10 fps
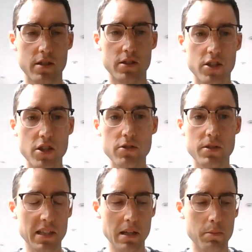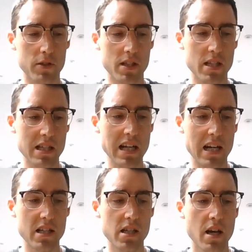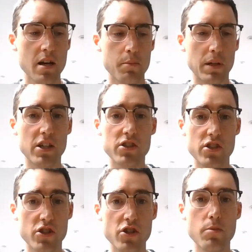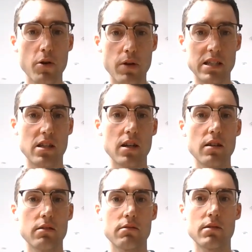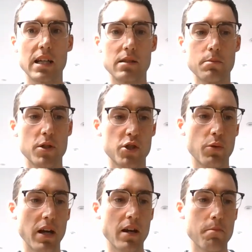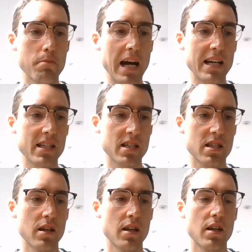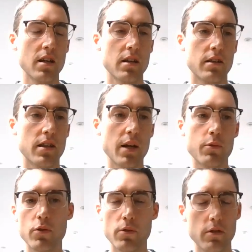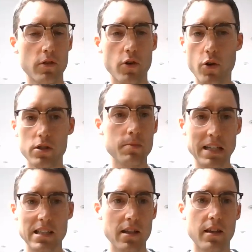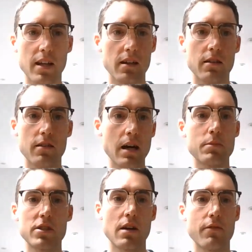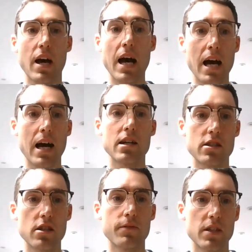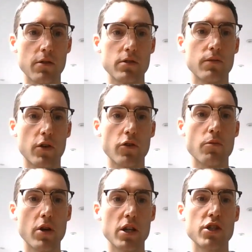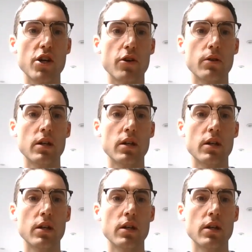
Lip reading: to use the examples in the slides, because the sumo wrestler has a much greater mass, they will automatically think that must have the high surface area to volume ratio,